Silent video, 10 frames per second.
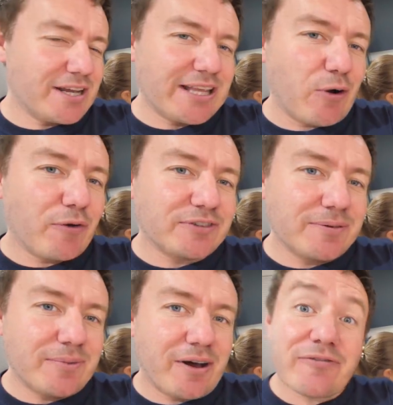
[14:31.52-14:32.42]
it in there
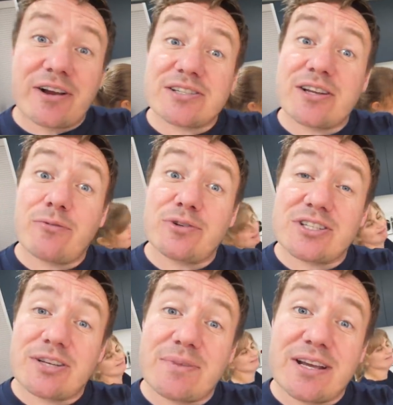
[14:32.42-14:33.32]
often, but thanks to everyone
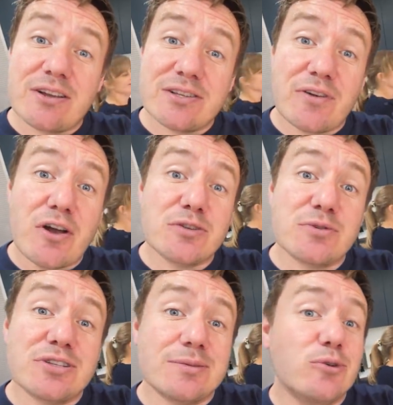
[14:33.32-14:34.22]
that submitted those photos.
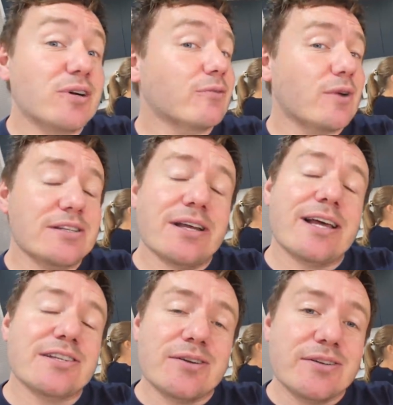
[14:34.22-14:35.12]
We'll do some more giveaways like
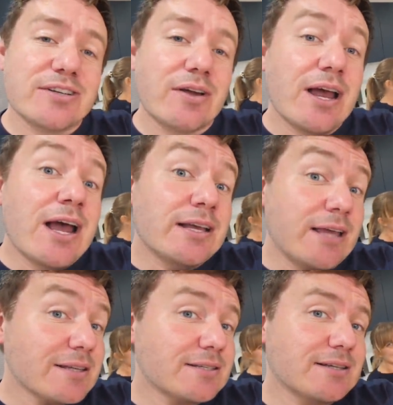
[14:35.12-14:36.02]
that soon. So
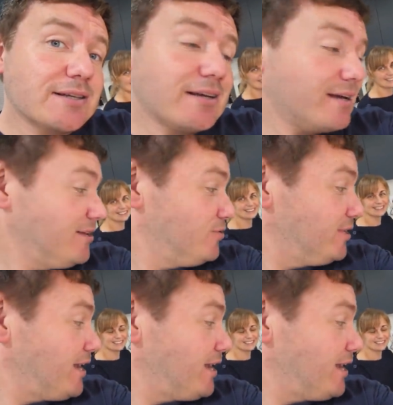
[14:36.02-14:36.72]
yes, enjoy the